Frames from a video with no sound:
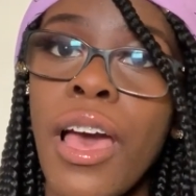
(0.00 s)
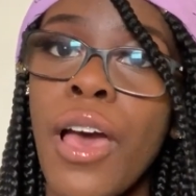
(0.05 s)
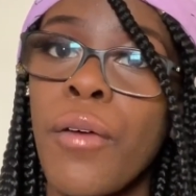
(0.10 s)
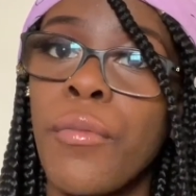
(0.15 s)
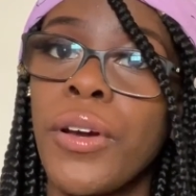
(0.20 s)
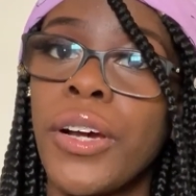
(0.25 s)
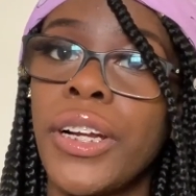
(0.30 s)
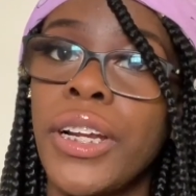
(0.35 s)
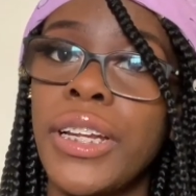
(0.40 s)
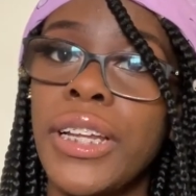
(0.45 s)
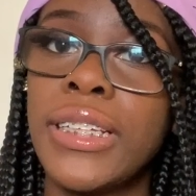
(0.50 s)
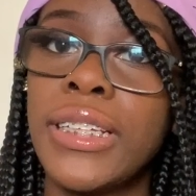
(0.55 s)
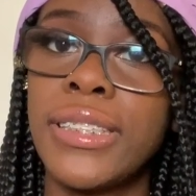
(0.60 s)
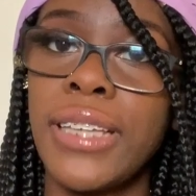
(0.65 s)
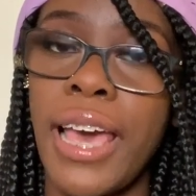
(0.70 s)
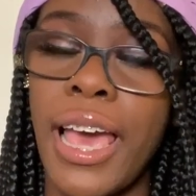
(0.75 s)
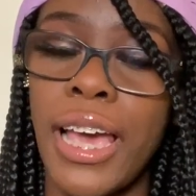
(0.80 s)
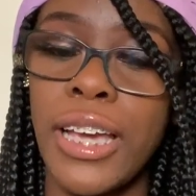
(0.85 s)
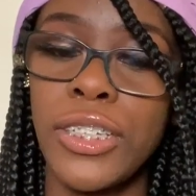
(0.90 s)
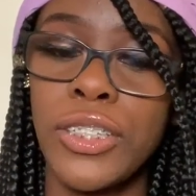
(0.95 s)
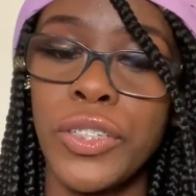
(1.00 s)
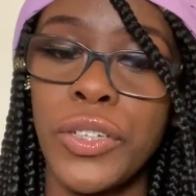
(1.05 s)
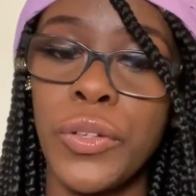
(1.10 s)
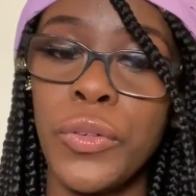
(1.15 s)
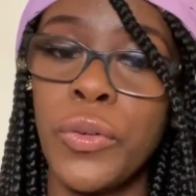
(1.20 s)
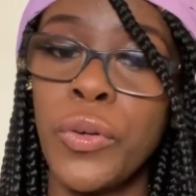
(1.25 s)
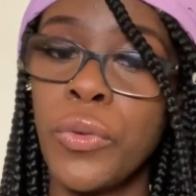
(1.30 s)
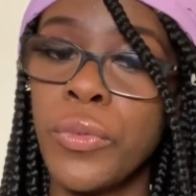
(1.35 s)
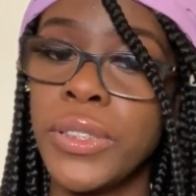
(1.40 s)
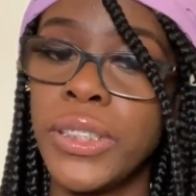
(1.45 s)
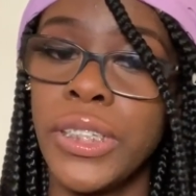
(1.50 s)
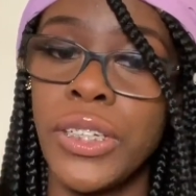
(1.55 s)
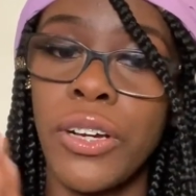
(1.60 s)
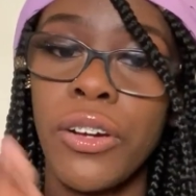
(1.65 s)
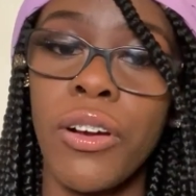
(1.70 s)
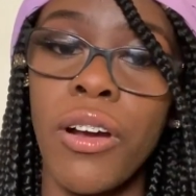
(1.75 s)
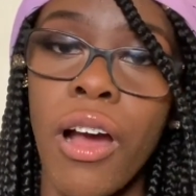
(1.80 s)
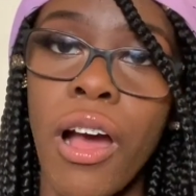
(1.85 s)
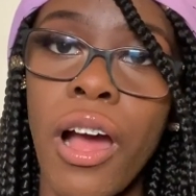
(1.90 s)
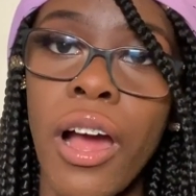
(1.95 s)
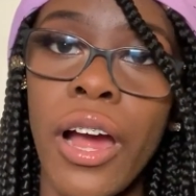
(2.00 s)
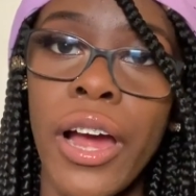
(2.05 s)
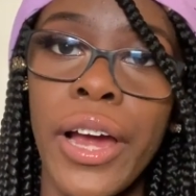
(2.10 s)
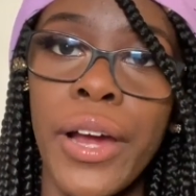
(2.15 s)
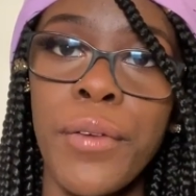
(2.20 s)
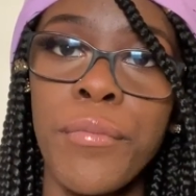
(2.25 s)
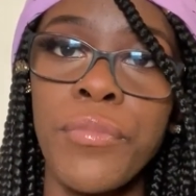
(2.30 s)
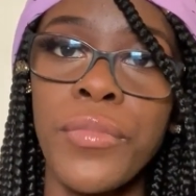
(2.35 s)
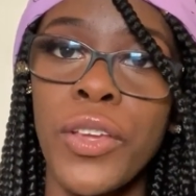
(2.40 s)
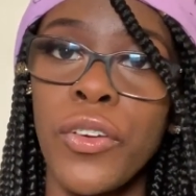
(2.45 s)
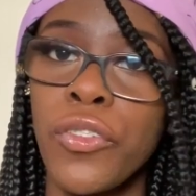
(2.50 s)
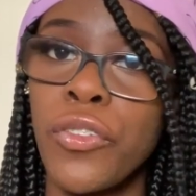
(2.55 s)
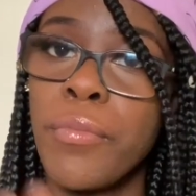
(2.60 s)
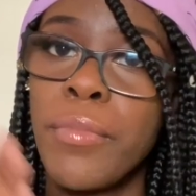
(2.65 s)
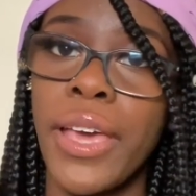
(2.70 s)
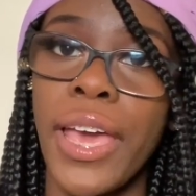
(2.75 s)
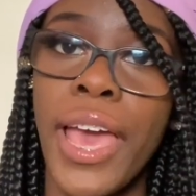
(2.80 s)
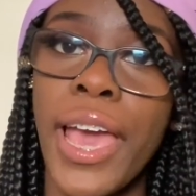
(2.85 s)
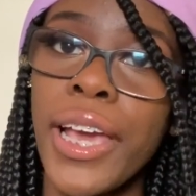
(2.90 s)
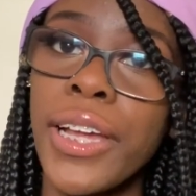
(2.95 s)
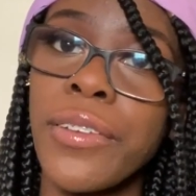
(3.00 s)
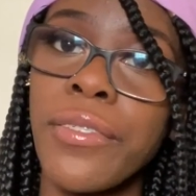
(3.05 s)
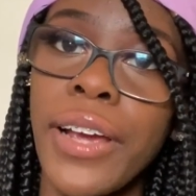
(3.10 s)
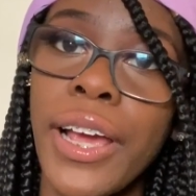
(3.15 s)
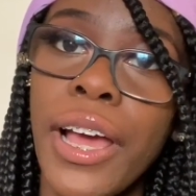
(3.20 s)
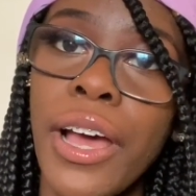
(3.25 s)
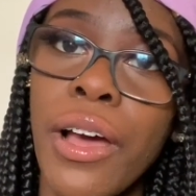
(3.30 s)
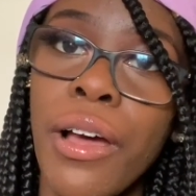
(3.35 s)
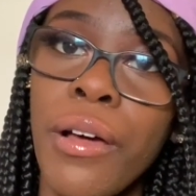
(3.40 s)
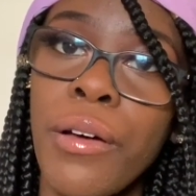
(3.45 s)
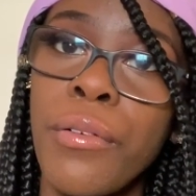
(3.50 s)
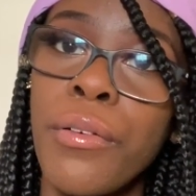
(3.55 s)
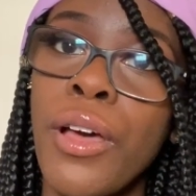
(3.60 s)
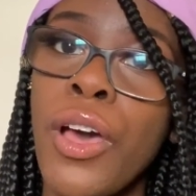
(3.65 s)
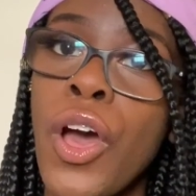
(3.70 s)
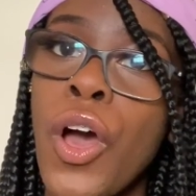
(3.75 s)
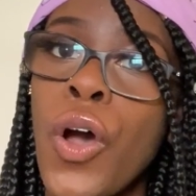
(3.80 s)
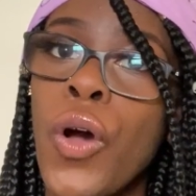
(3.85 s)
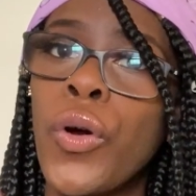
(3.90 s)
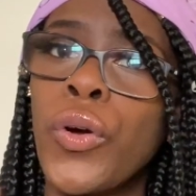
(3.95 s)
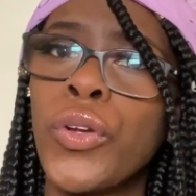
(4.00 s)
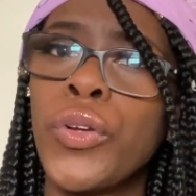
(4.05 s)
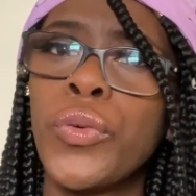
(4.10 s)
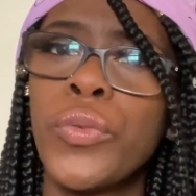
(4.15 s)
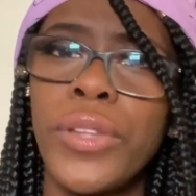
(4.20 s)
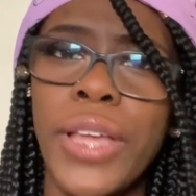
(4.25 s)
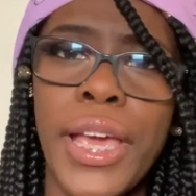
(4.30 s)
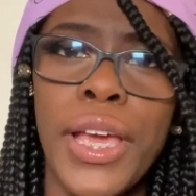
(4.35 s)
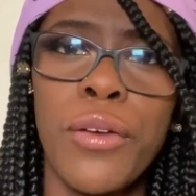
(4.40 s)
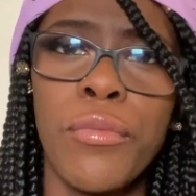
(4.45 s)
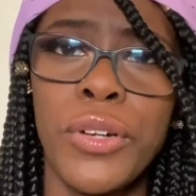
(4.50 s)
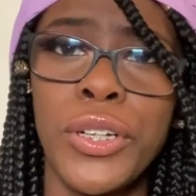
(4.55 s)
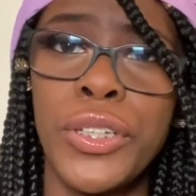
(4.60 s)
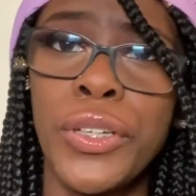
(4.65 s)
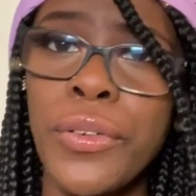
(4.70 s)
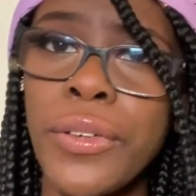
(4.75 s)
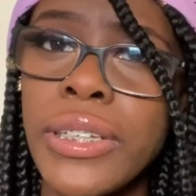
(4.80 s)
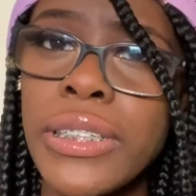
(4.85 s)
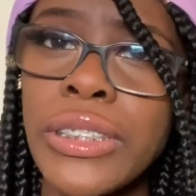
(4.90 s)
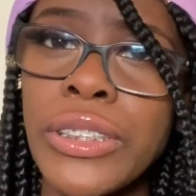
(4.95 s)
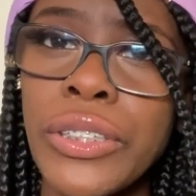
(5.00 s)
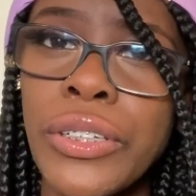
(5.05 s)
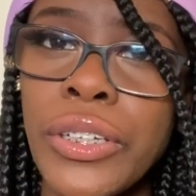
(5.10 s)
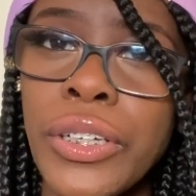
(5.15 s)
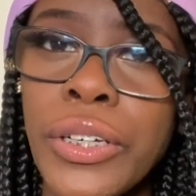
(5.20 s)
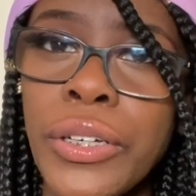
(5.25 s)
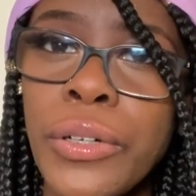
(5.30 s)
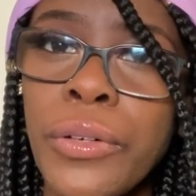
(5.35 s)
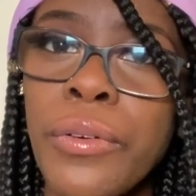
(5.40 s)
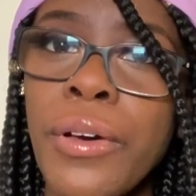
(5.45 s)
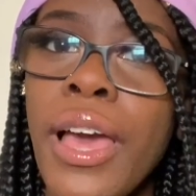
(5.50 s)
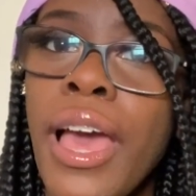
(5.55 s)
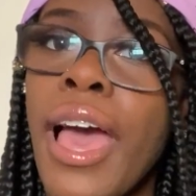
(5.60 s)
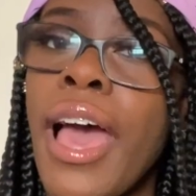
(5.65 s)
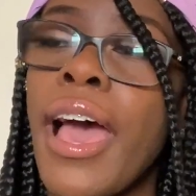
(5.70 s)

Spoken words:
We're gonna to ask you who was in your car, who you been hanging around, who you think would do this to you.